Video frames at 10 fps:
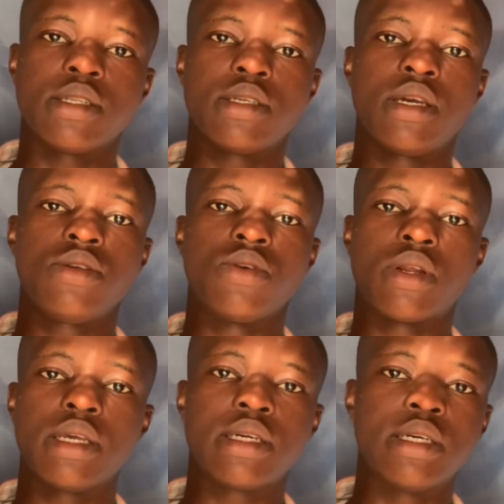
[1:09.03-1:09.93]
Then you
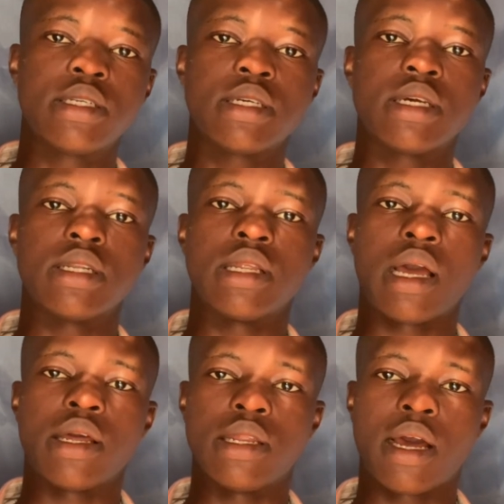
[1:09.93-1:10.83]
click it.
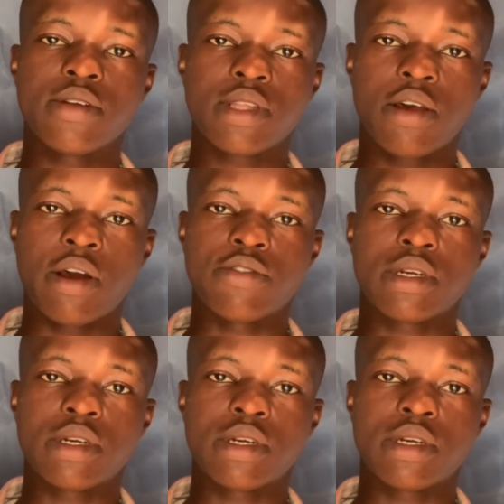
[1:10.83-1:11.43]
At the answer you have